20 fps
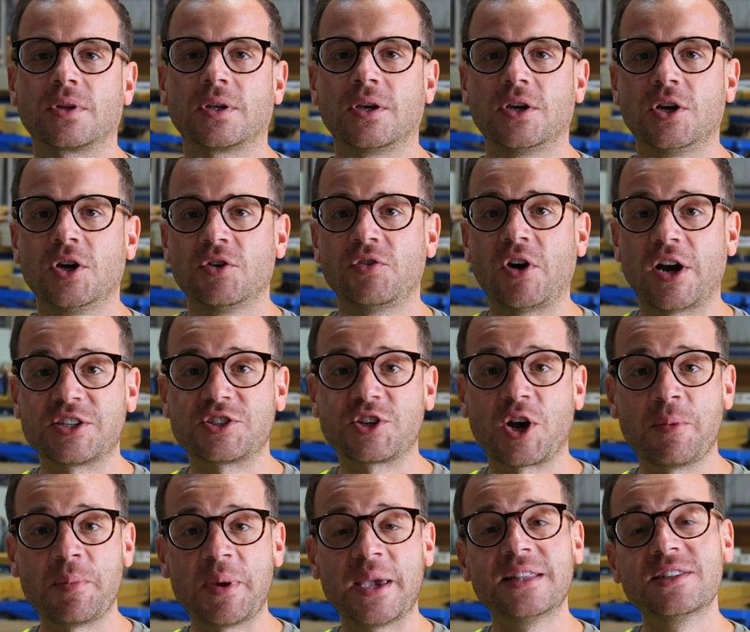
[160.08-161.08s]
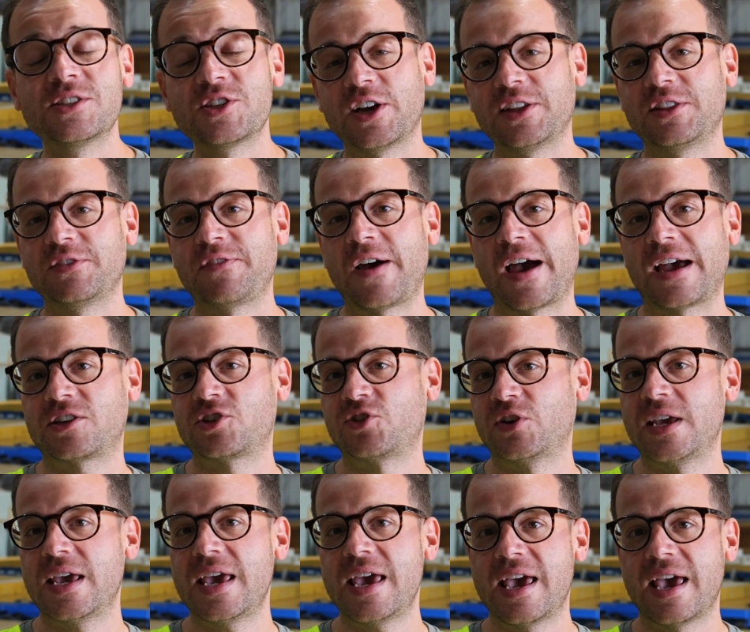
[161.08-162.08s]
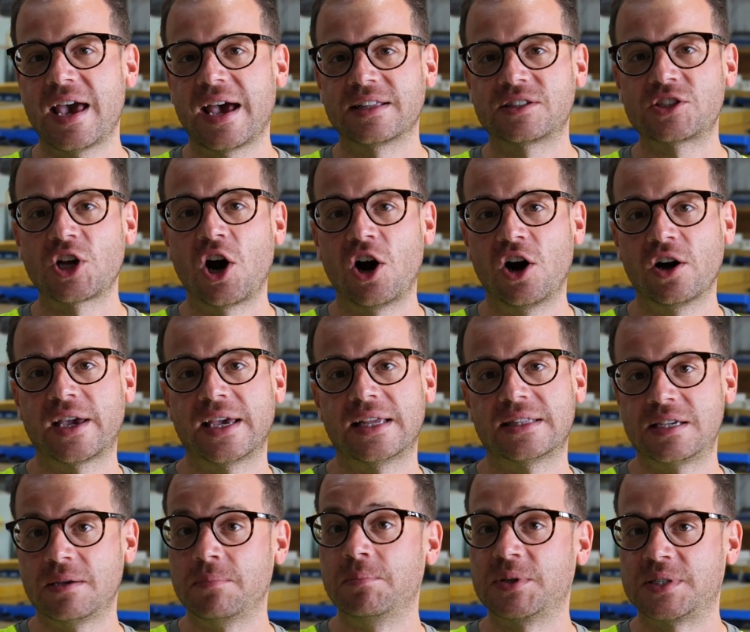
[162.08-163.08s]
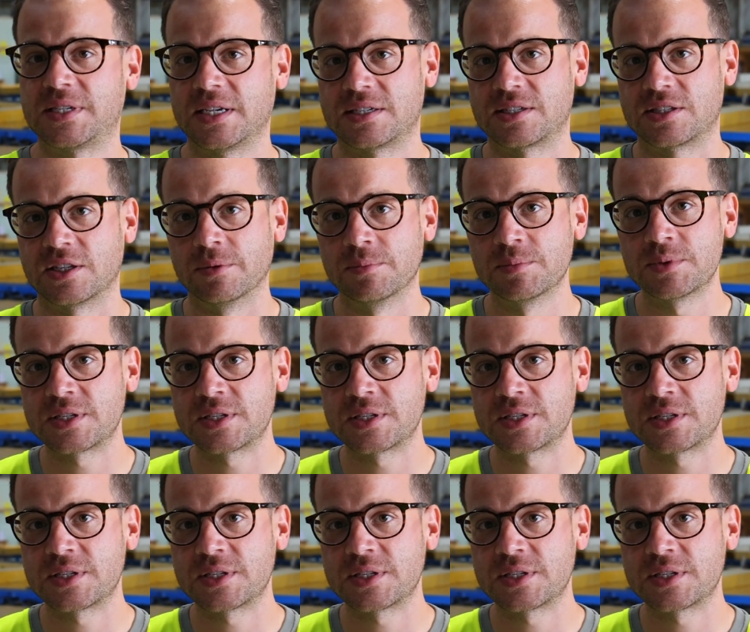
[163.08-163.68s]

Right, so I'm inside the factory here at Target Timber Systems.